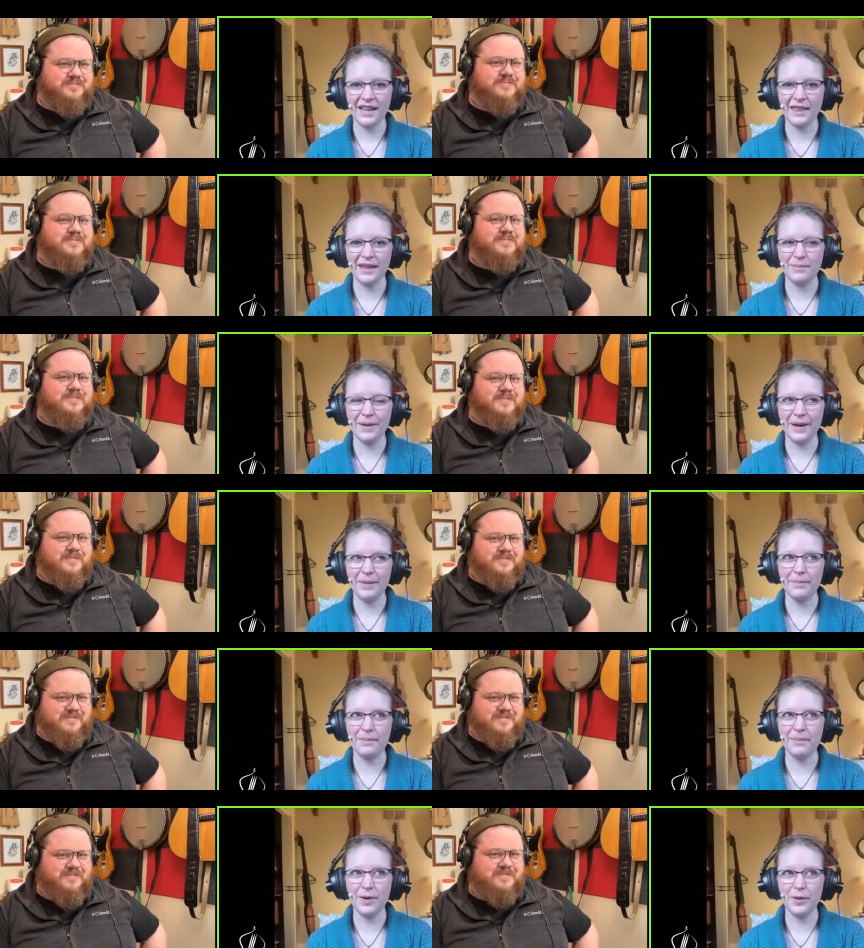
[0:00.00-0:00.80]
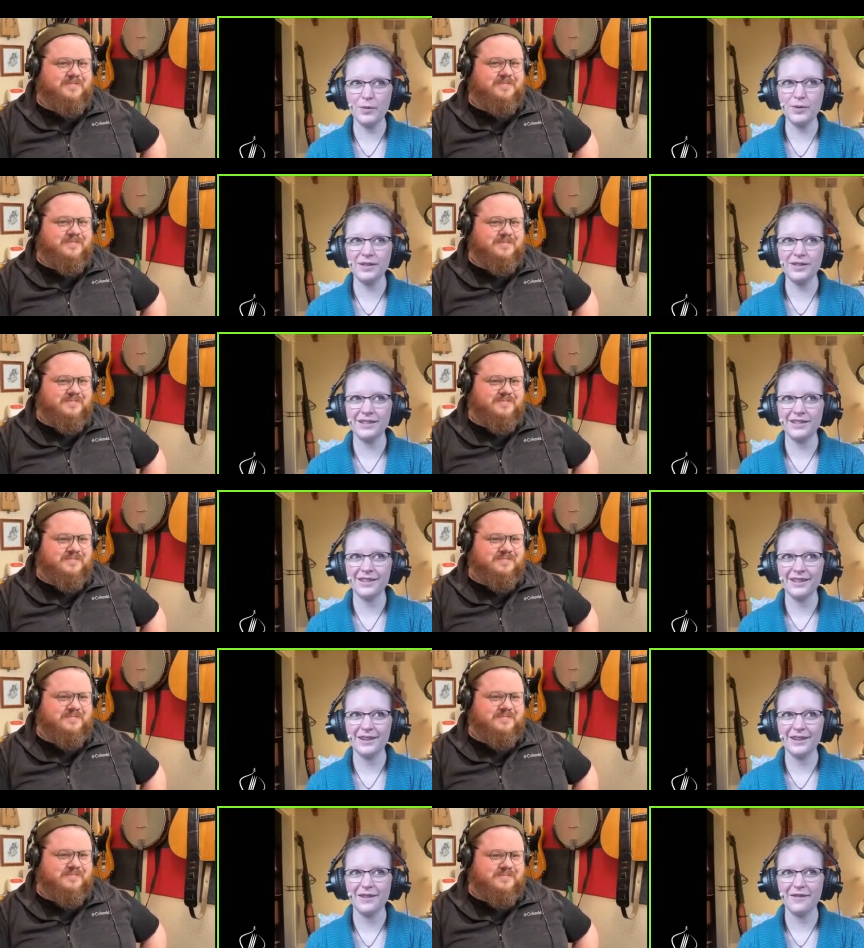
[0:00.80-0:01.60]
Speaker 1: And then my most
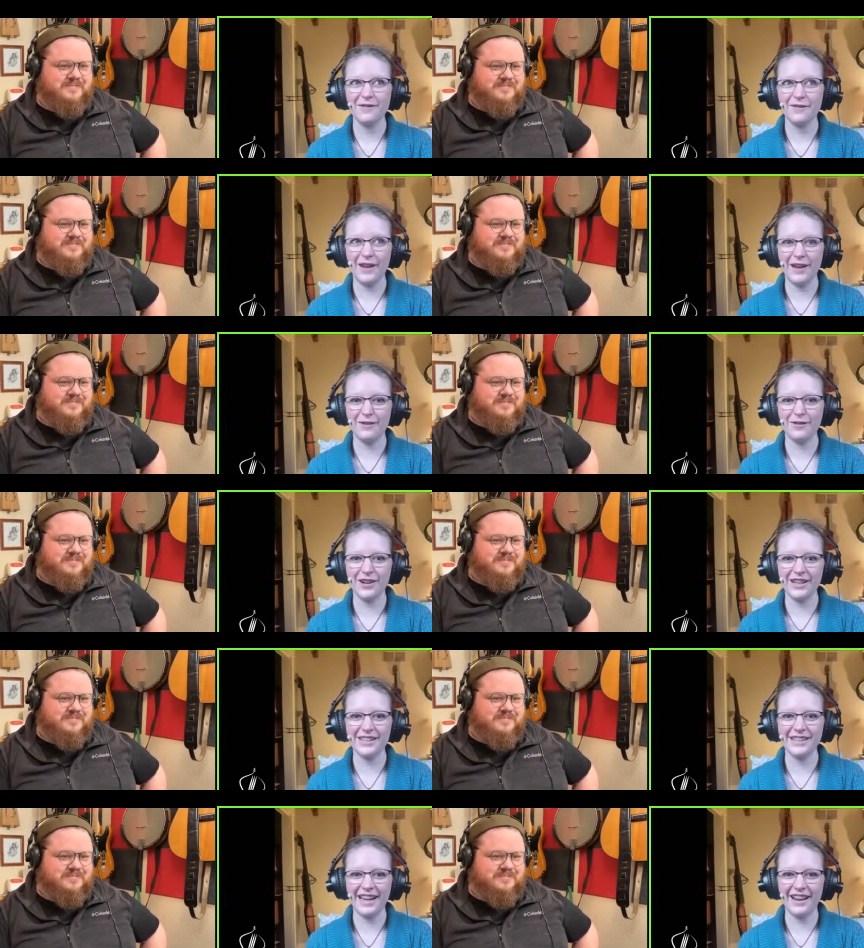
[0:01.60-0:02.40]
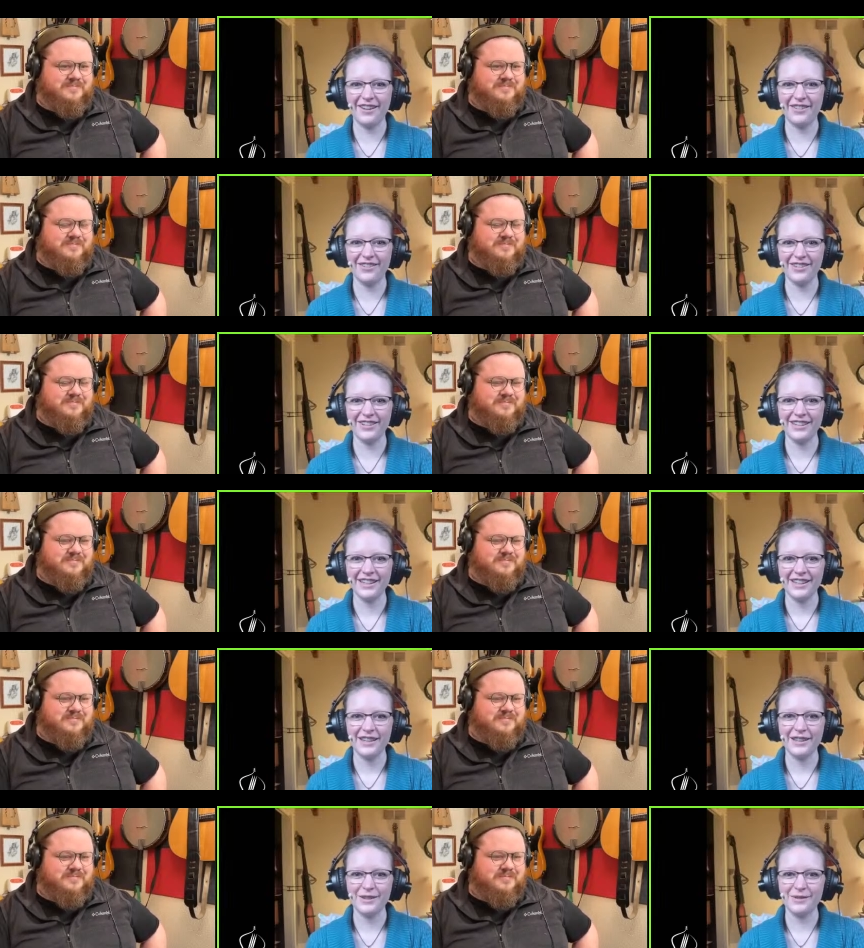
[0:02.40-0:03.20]
favorite sound
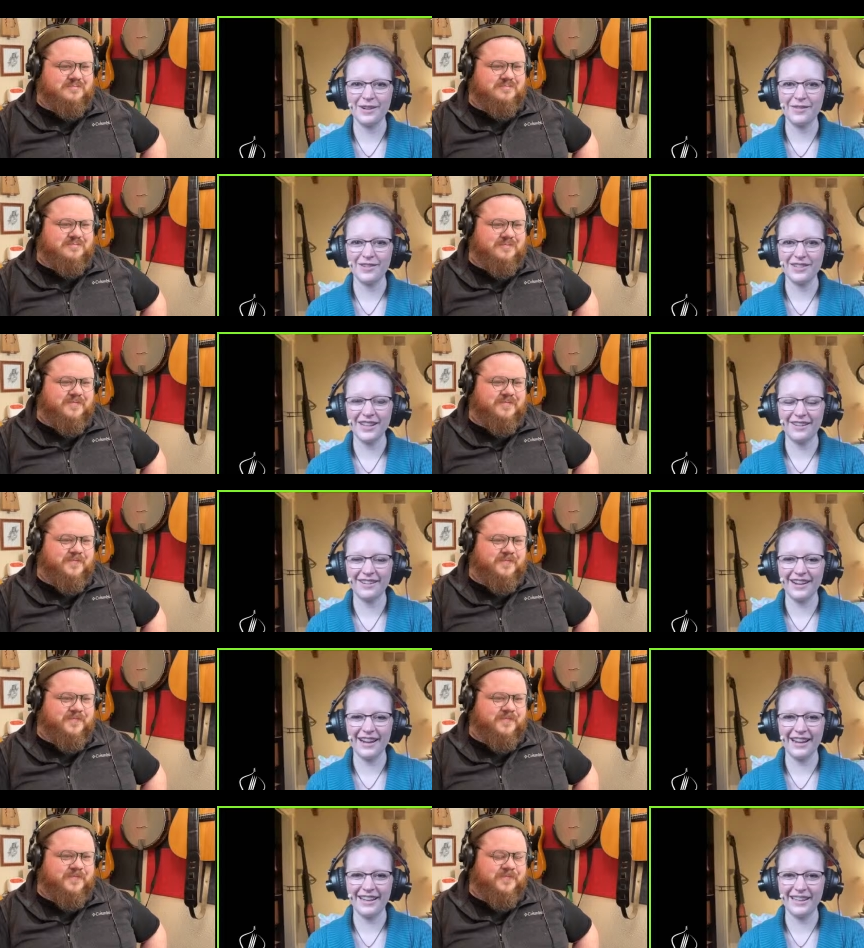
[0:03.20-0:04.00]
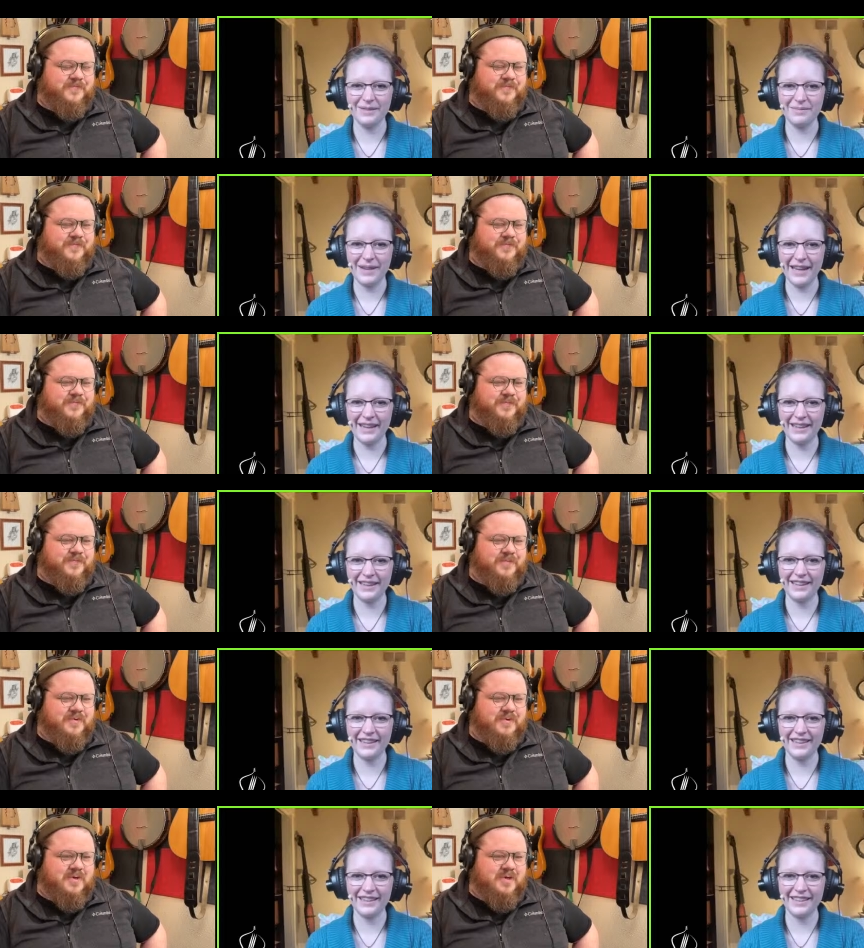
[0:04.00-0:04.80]
is whatever sound I can
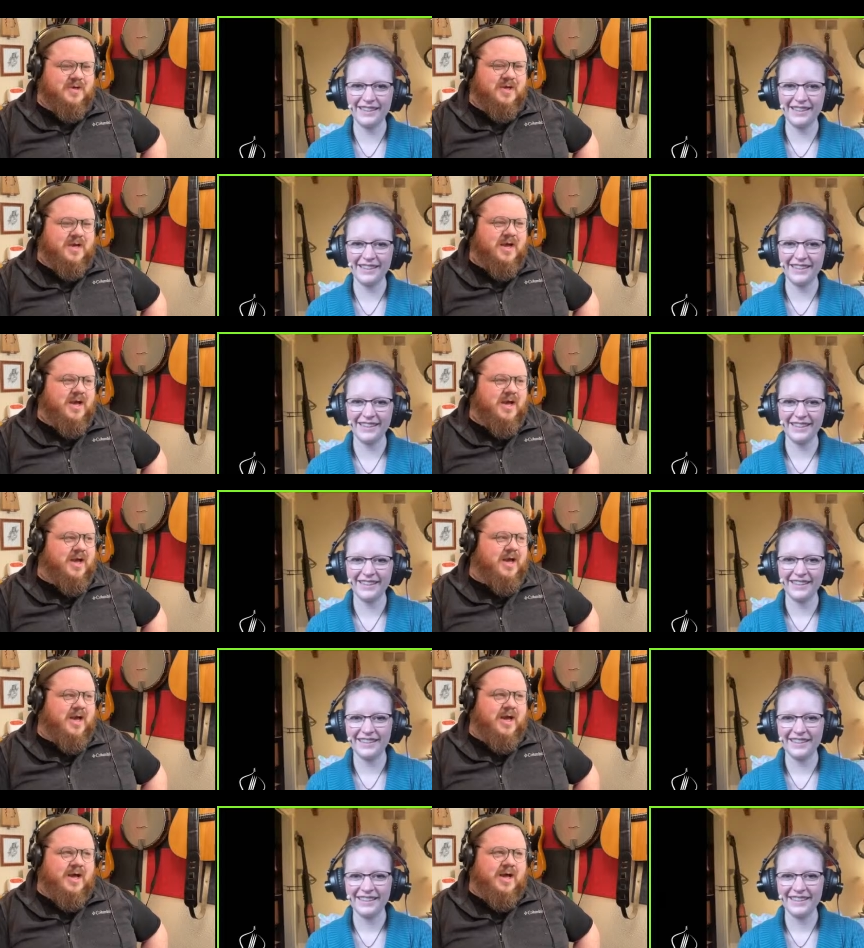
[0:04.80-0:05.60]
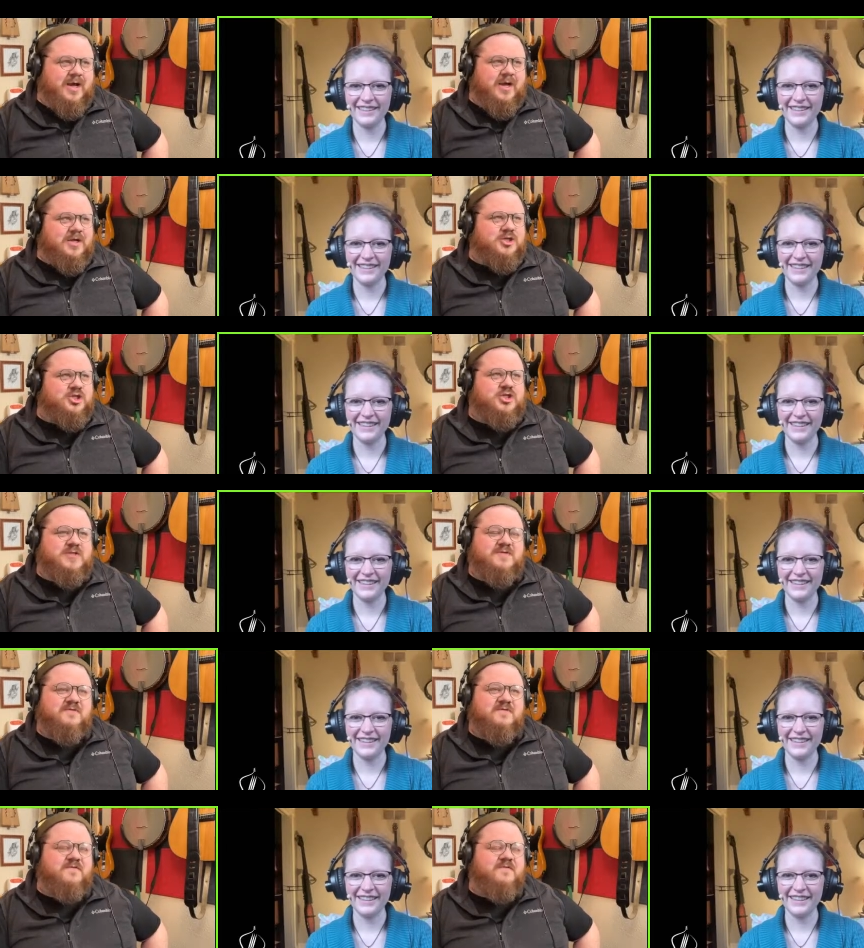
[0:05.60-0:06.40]
make.
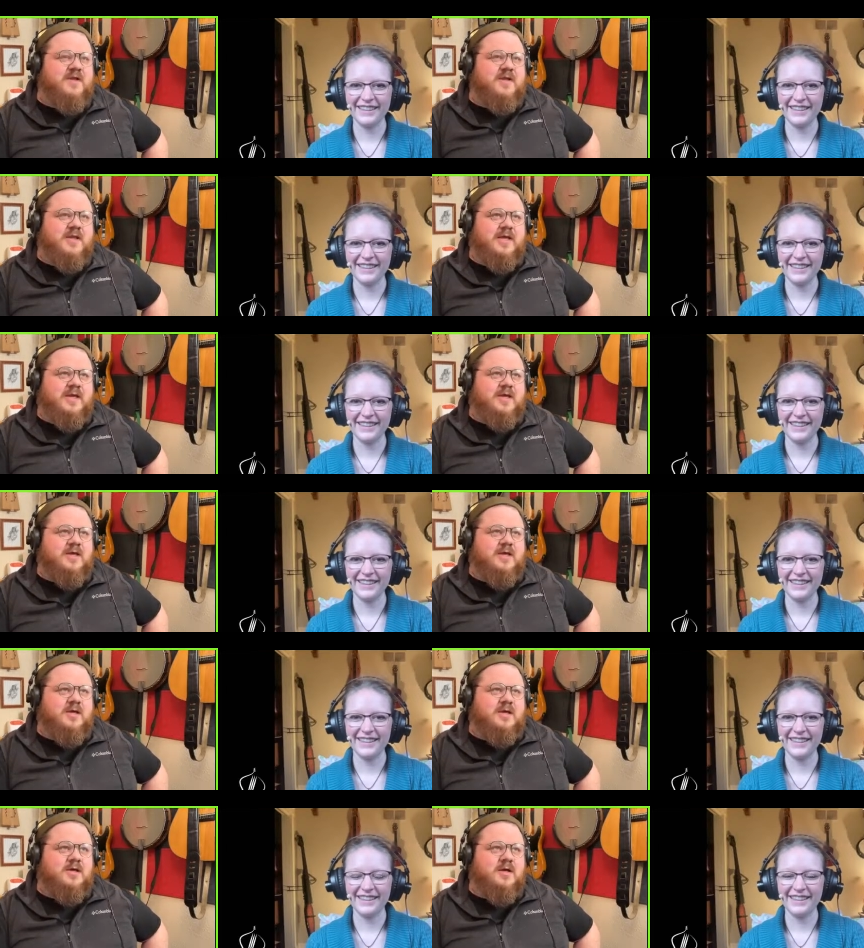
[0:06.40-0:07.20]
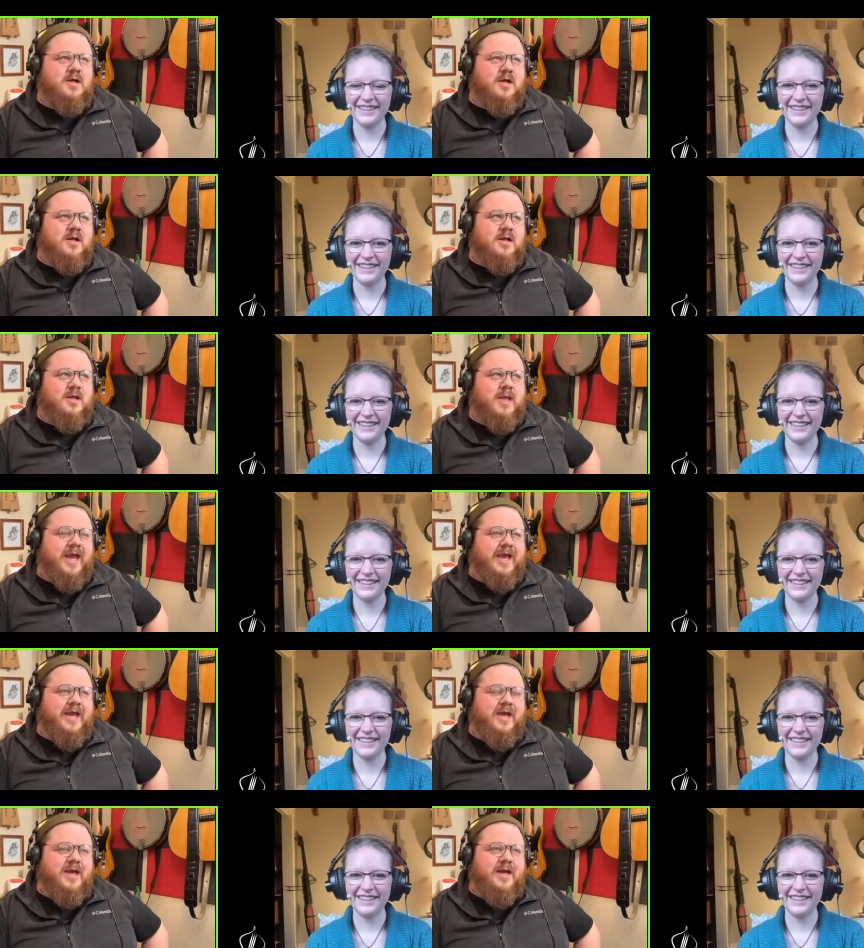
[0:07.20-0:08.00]
Speaker 2: Just filling
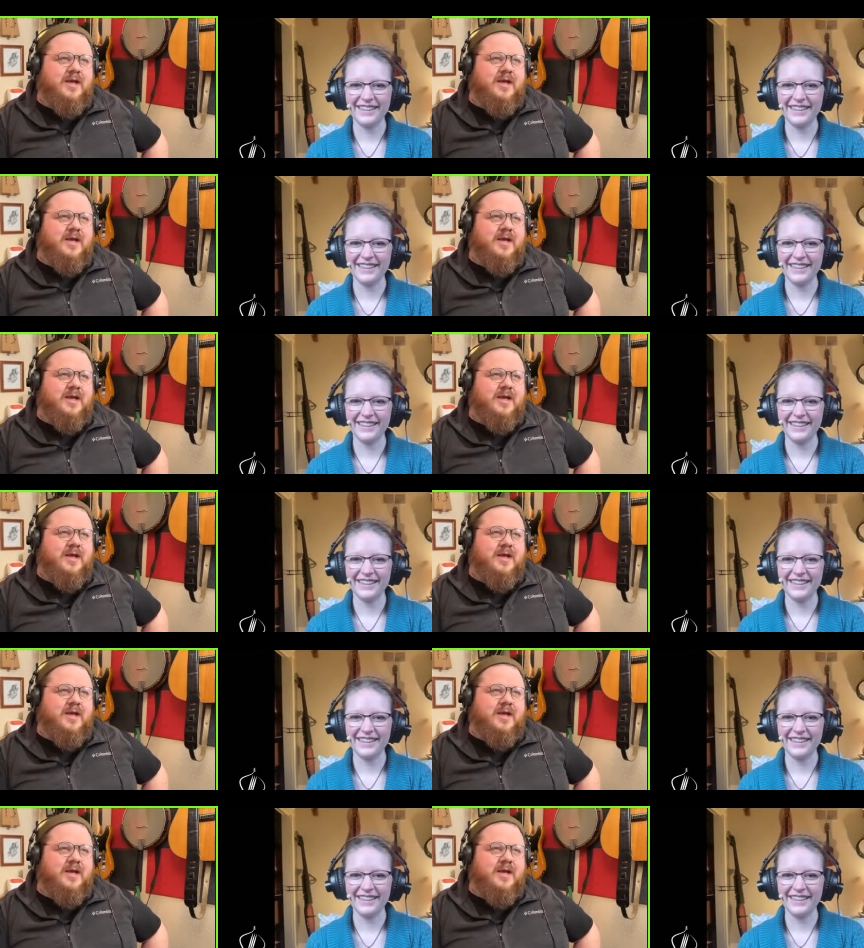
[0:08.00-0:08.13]
like